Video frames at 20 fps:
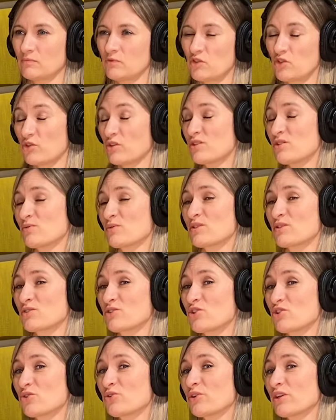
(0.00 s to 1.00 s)
So this
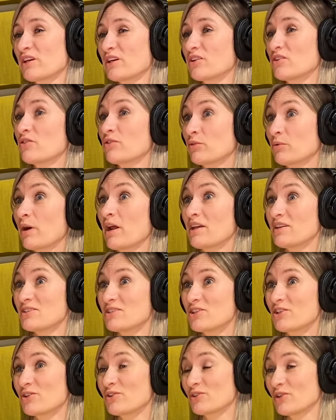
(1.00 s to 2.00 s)
was truly a threat
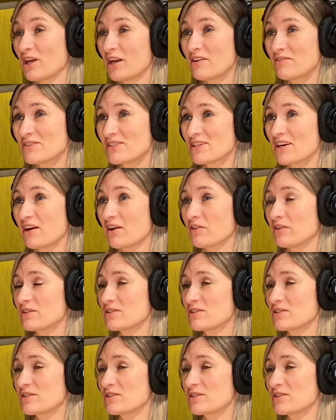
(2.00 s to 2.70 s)
to your lifestyle.